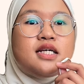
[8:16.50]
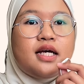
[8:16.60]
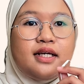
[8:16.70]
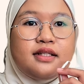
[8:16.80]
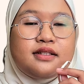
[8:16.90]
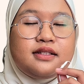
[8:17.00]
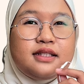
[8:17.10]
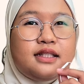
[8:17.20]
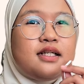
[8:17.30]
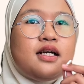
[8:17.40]
And
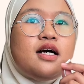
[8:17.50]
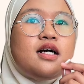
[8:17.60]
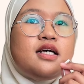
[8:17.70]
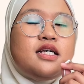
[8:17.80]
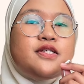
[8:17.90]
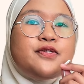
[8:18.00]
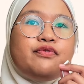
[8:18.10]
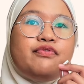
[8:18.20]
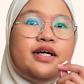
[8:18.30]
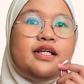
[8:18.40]
third is to
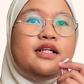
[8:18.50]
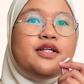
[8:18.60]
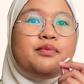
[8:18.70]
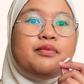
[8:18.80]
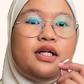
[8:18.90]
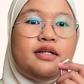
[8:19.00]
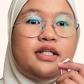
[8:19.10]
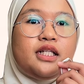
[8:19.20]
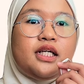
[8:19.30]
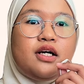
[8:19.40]
find the
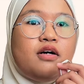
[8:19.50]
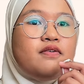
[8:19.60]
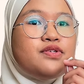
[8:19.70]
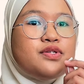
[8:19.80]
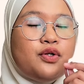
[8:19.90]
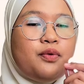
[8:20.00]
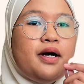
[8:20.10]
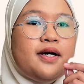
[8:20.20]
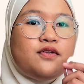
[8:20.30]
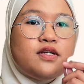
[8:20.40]
molarity of sodium
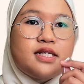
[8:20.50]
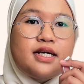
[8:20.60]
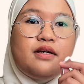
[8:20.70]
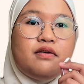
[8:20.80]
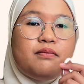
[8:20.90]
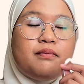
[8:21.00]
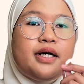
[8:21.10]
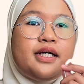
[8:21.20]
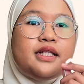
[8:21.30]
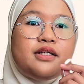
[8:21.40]
hydroxide
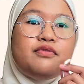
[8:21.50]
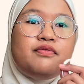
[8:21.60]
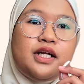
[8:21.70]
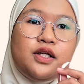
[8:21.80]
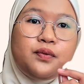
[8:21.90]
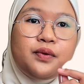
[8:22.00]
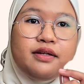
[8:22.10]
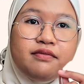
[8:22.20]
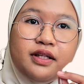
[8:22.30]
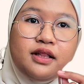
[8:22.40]
by the value
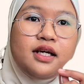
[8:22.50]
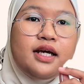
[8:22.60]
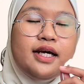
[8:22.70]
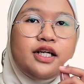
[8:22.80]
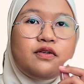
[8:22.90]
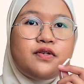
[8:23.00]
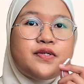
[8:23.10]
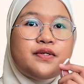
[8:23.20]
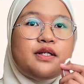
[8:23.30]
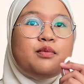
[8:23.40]
given and
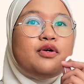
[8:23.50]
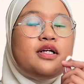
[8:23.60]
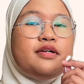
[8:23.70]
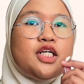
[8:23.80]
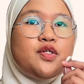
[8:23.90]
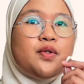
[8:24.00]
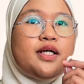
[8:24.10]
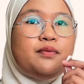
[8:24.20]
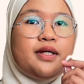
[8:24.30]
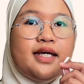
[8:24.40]
also the molar ratio
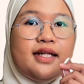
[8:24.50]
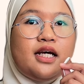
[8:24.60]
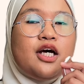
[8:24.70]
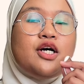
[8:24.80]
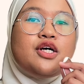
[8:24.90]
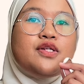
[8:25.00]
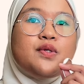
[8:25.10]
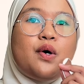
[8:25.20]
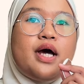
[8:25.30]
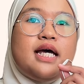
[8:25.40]
that we get.
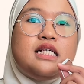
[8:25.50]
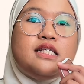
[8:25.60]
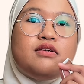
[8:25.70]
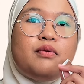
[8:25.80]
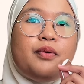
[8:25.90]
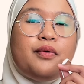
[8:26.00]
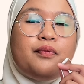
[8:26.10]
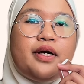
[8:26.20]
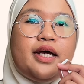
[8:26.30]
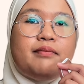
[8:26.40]
So at
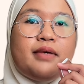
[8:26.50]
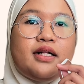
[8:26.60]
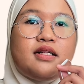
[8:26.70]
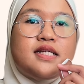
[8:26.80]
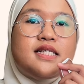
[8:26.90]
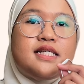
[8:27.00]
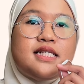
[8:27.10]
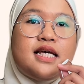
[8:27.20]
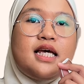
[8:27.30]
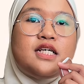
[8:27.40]
0.1 ml
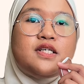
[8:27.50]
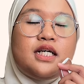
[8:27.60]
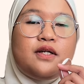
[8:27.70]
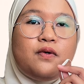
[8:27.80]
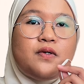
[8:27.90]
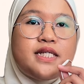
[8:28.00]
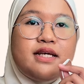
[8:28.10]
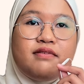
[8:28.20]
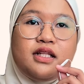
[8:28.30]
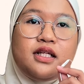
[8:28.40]

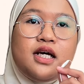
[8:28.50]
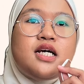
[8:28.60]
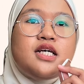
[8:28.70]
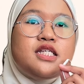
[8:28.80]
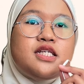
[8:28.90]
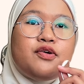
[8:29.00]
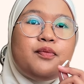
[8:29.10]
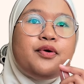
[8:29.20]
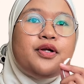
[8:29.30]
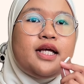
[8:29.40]
C6H8O7,
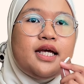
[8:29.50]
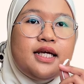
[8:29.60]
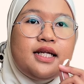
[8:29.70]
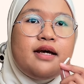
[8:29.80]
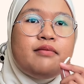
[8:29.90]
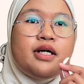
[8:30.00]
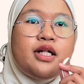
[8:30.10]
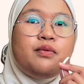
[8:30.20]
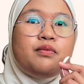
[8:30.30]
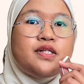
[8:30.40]
0.8
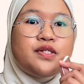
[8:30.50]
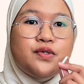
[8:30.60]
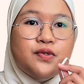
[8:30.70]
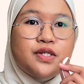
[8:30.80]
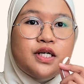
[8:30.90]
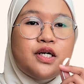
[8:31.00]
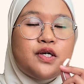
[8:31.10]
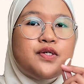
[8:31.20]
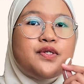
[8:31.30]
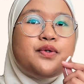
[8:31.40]
ml was used.
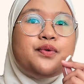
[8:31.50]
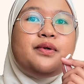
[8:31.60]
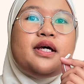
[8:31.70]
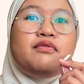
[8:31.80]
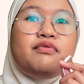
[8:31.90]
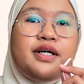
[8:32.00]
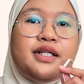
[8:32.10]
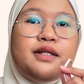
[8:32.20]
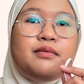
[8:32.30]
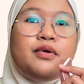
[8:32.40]
So we can
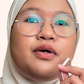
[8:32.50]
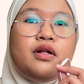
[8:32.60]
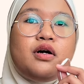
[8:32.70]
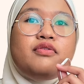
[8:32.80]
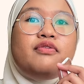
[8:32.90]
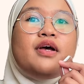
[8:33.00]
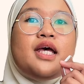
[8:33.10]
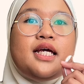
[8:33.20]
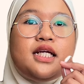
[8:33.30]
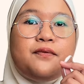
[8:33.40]
find the mole of
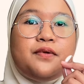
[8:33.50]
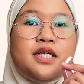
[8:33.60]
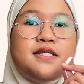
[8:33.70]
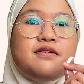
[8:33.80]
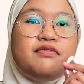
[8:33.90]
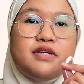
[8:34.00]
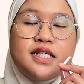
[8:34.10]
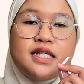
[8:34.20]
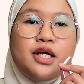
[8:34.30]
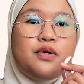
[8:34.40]
NaOH
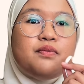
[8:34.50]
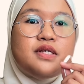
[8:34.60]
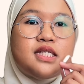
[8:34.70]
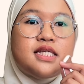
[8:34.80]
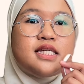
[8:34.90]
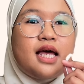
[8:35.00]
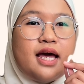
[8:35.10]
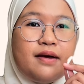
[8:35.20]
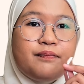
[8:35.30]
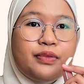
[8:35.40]
first, which is
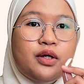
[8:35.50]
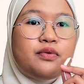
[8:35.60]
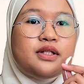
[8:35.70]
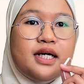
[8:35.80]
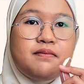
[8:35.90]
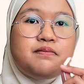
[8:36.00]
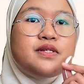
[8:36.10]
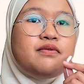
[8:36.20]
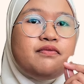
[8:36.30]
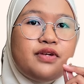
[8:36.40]
M
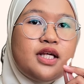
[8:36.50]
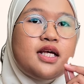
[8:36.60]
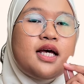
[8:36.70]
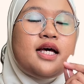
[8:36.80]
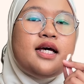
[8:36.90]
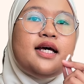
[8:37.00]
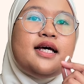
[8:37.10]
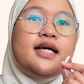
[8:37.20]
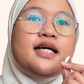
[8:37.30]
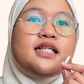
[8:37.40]
times V,
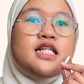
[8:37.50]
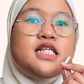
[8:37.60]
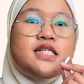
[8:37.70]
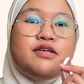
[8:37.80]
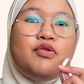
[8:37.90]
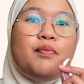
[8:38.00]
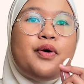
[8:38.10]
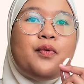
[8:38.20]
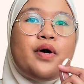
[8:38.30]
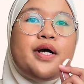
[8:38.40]
and
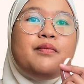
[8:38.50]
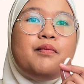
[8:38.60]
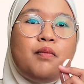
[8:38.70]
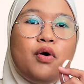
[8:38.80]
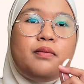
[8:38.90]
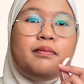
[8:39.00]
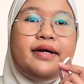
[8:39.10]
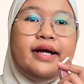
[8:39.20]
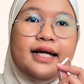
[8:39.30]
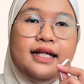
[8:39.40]
0.1 mole
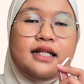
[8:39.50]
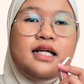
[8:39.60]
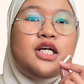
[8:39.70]
per L